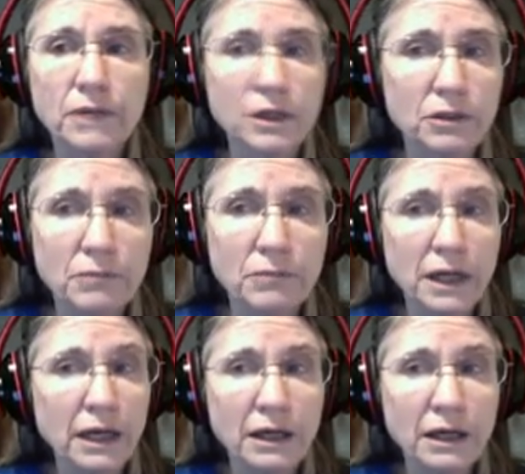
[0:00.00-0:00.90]
You
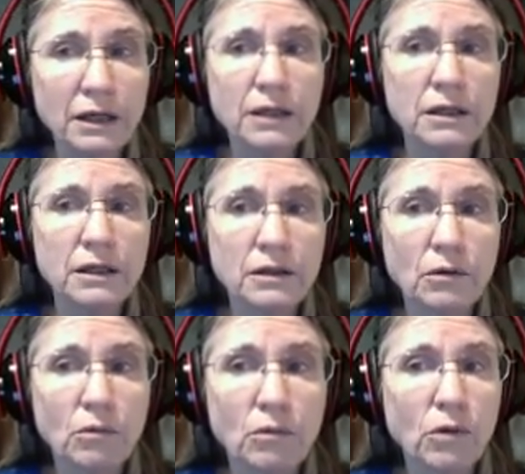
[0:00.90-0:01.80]
may
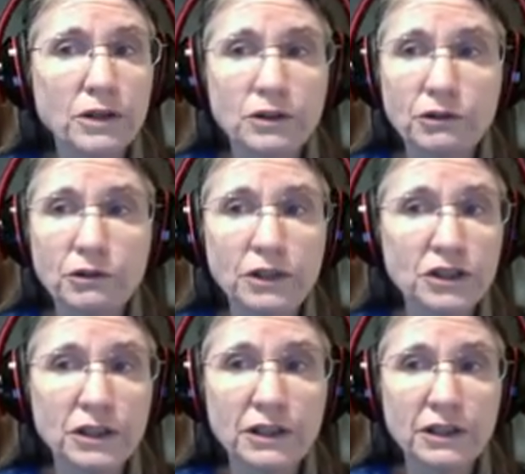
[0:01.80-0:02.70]
want to do this
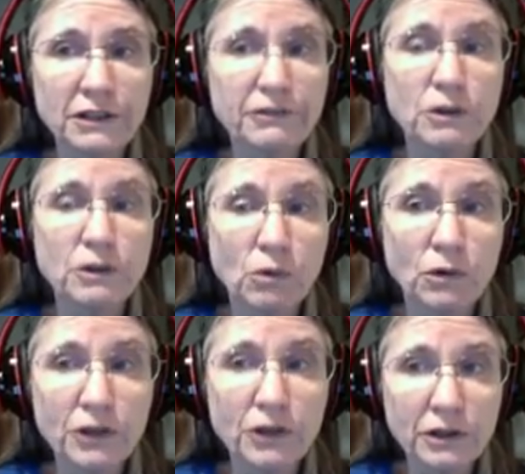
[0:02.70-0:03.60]
in a different
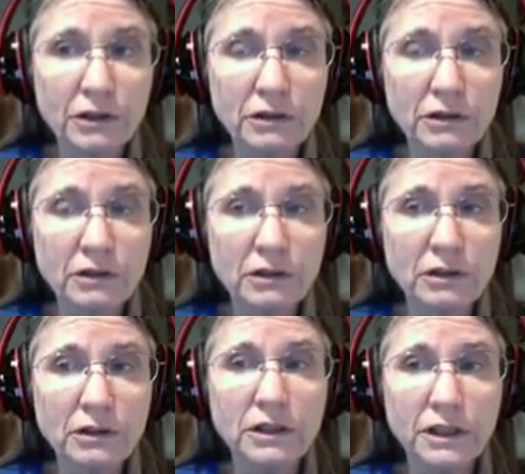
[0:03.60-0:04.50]
order
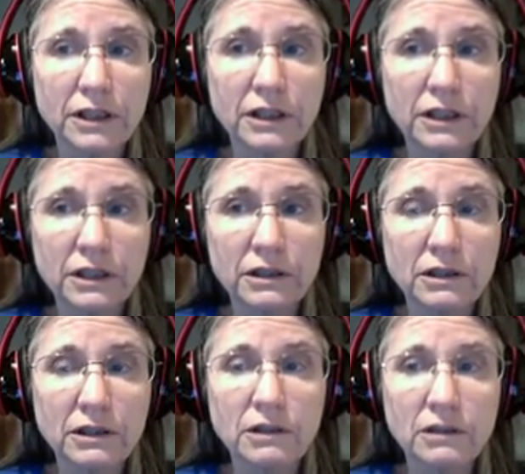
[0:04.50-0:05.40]
in
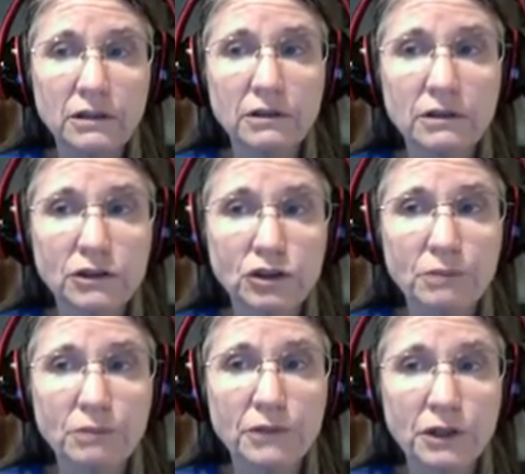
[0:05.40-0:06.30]
the
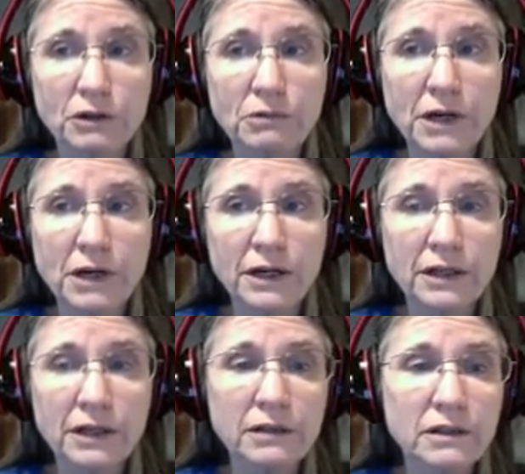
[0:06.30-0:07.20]
script that you're
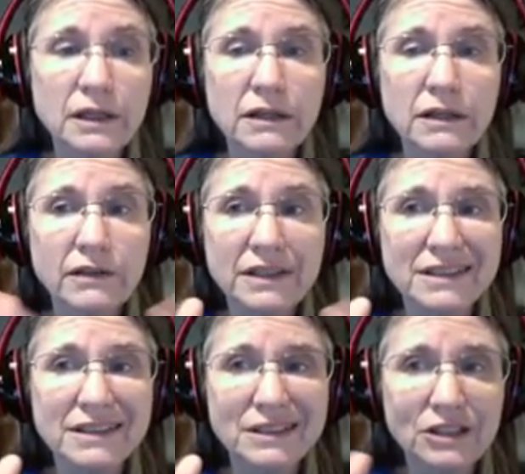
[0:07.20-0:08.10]
writing. This
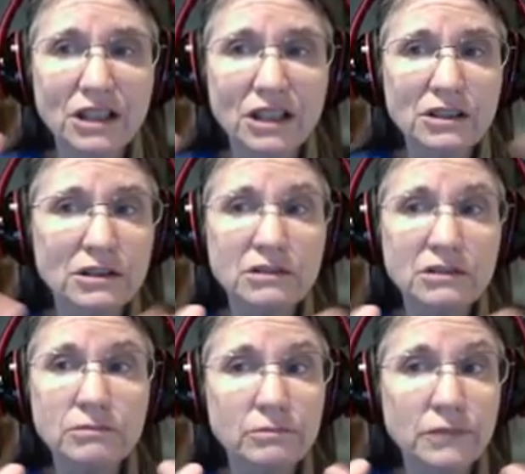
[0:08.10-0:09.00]
is just
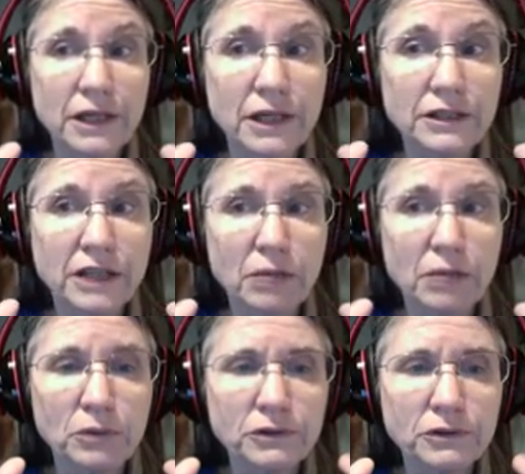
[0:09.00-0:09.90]

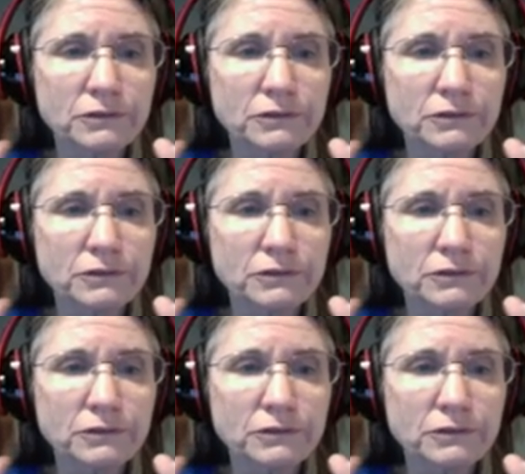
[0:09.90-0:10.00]
examples.